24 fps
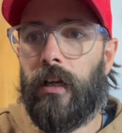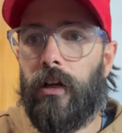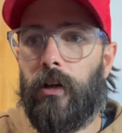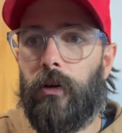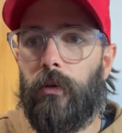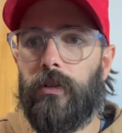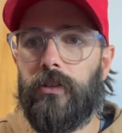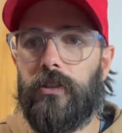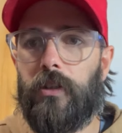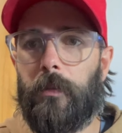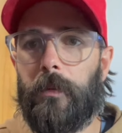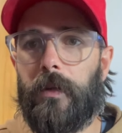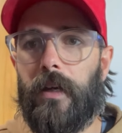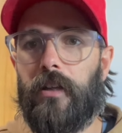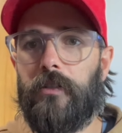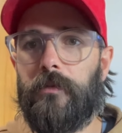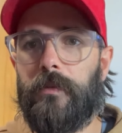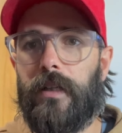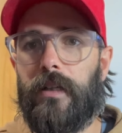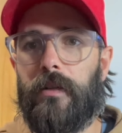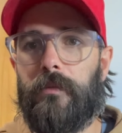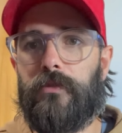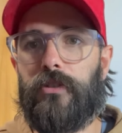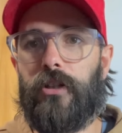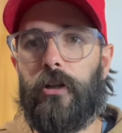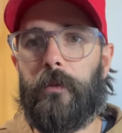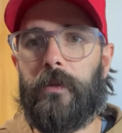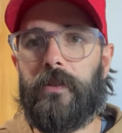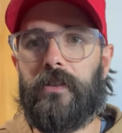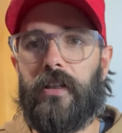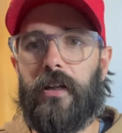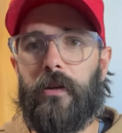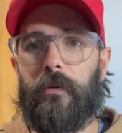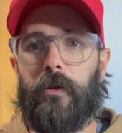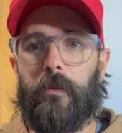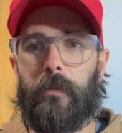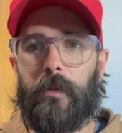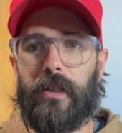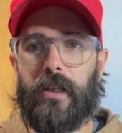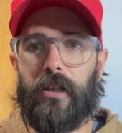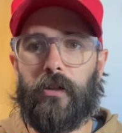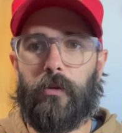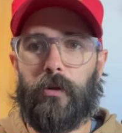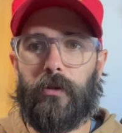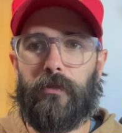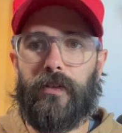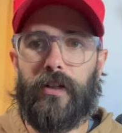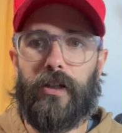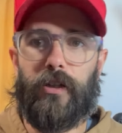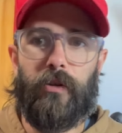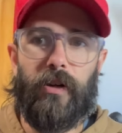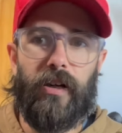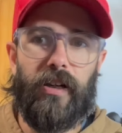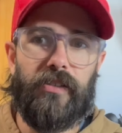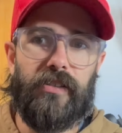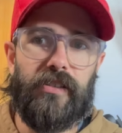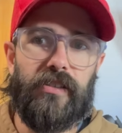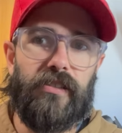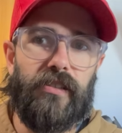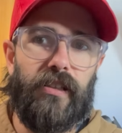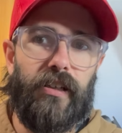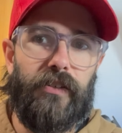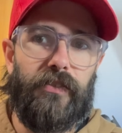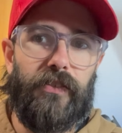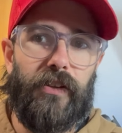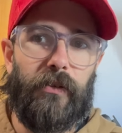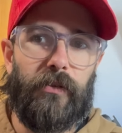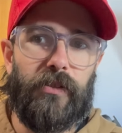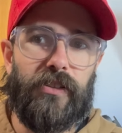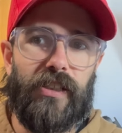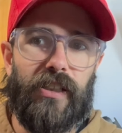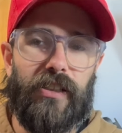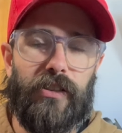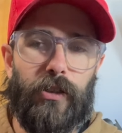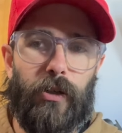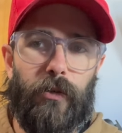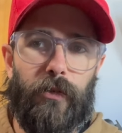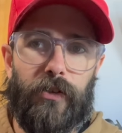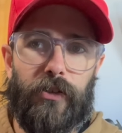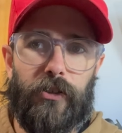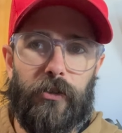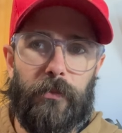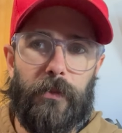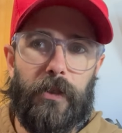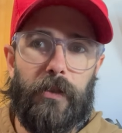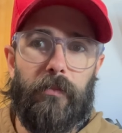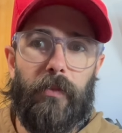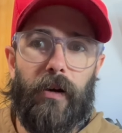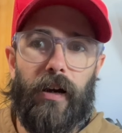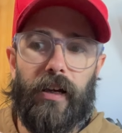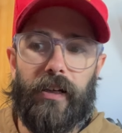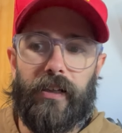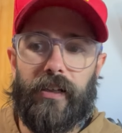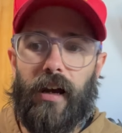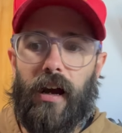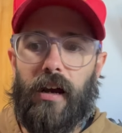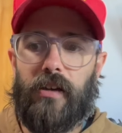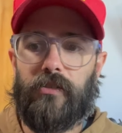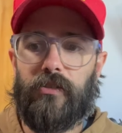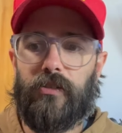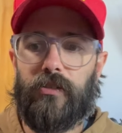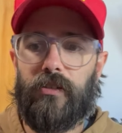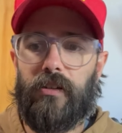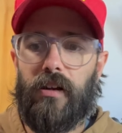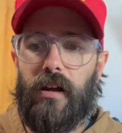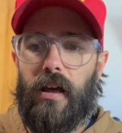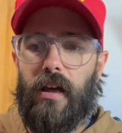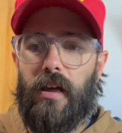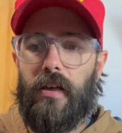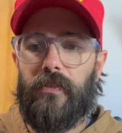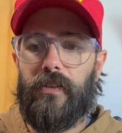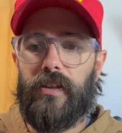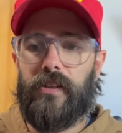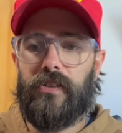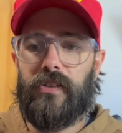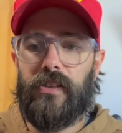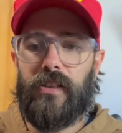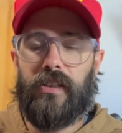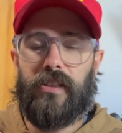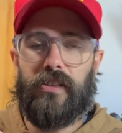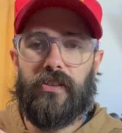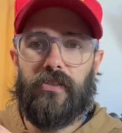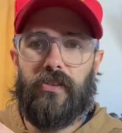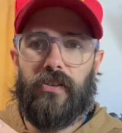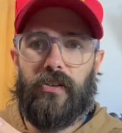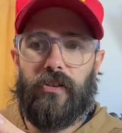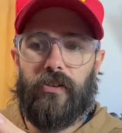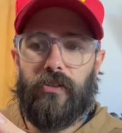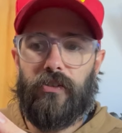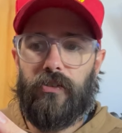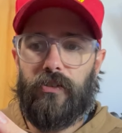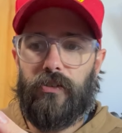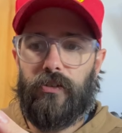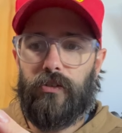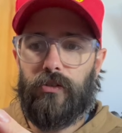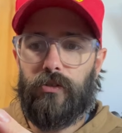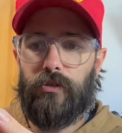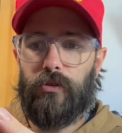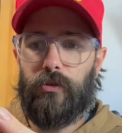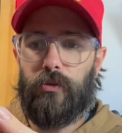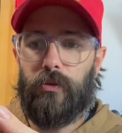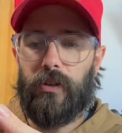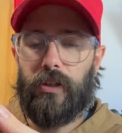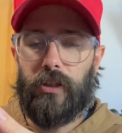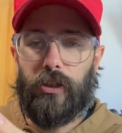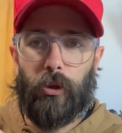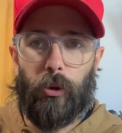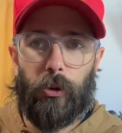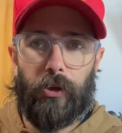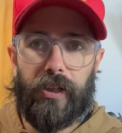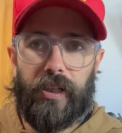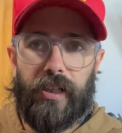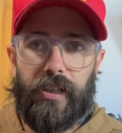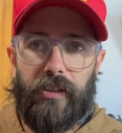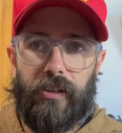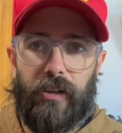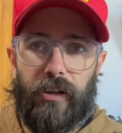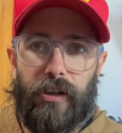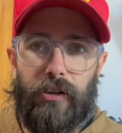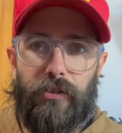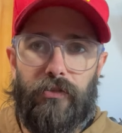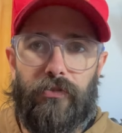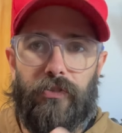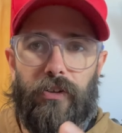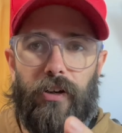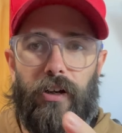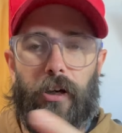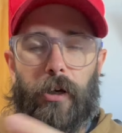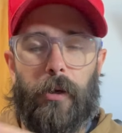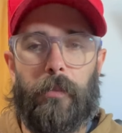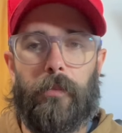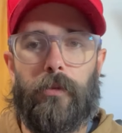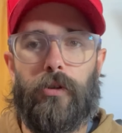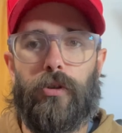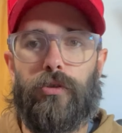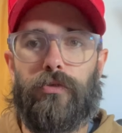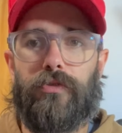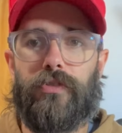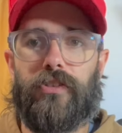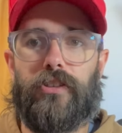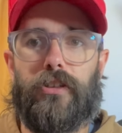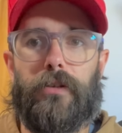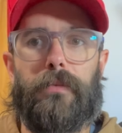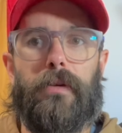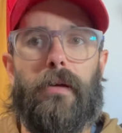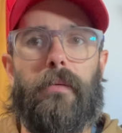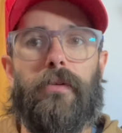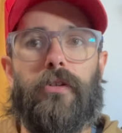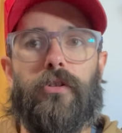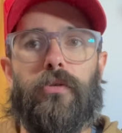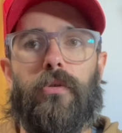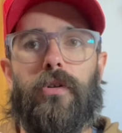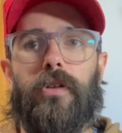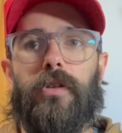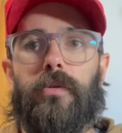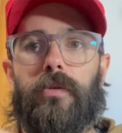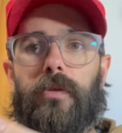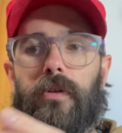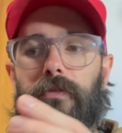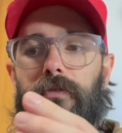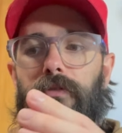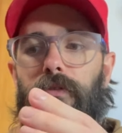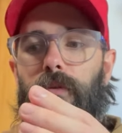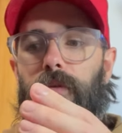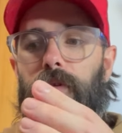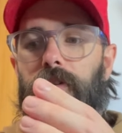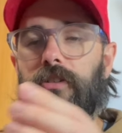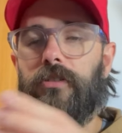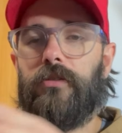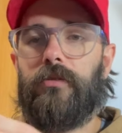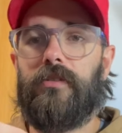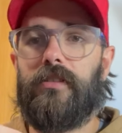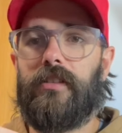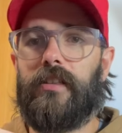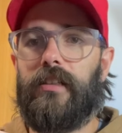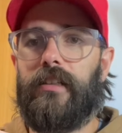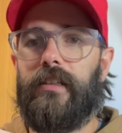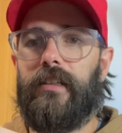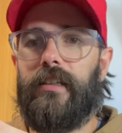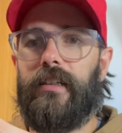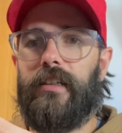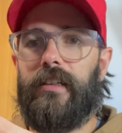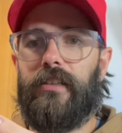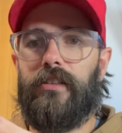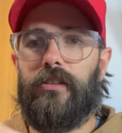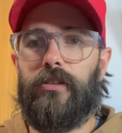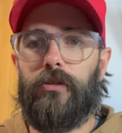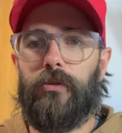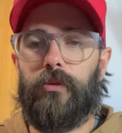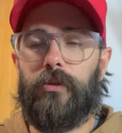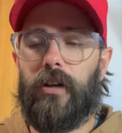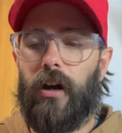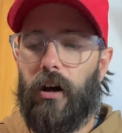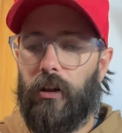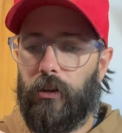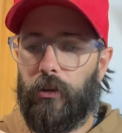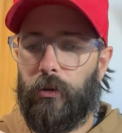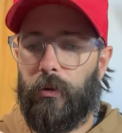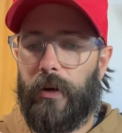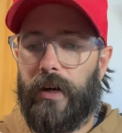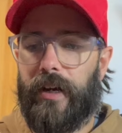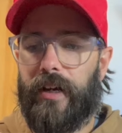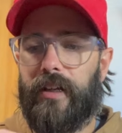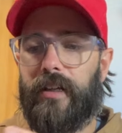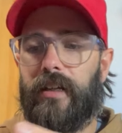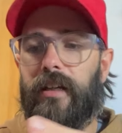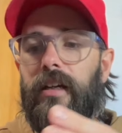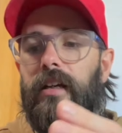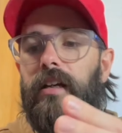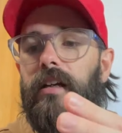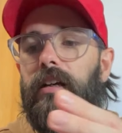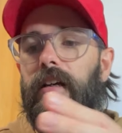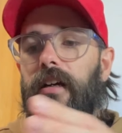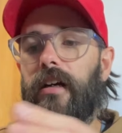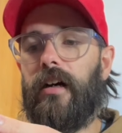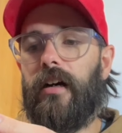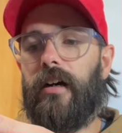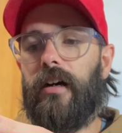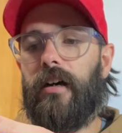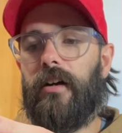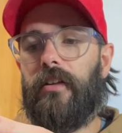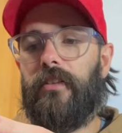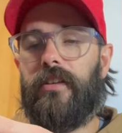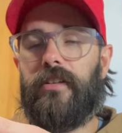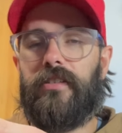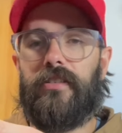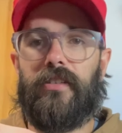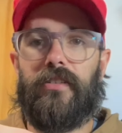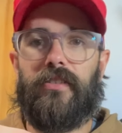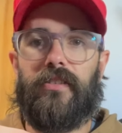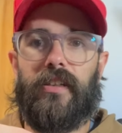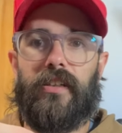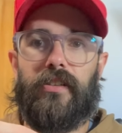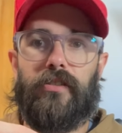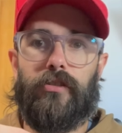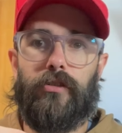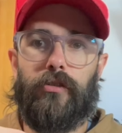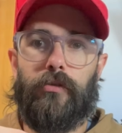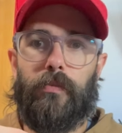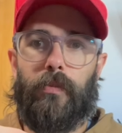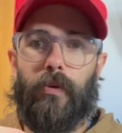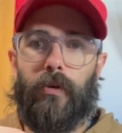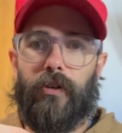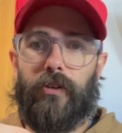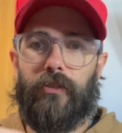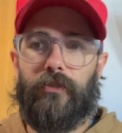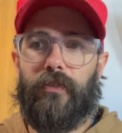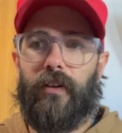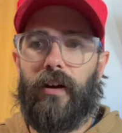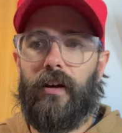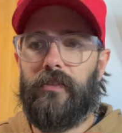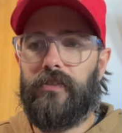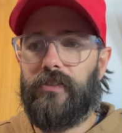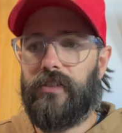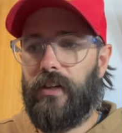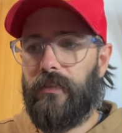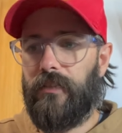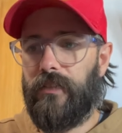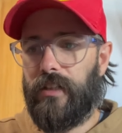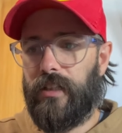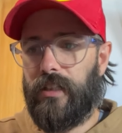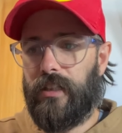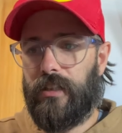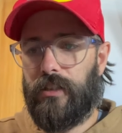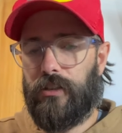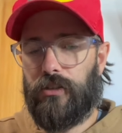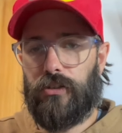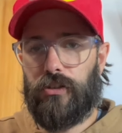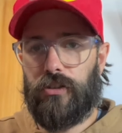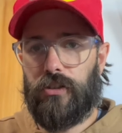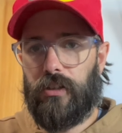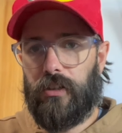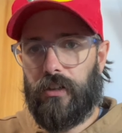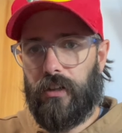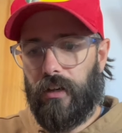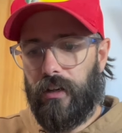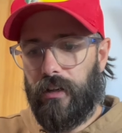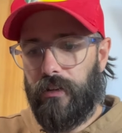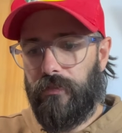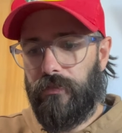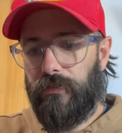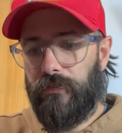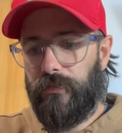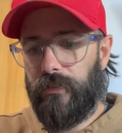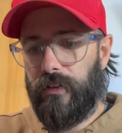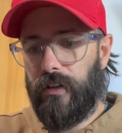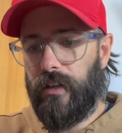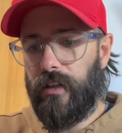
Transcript: What's up guys, my name is Jeremy. Today I want to make a quick video on this knife that was sent over to me by Kizer. This is their new Yorkie knife, um, new for September 2024, so it's got a new colorway. Uh, this is a 2.57 inch knife.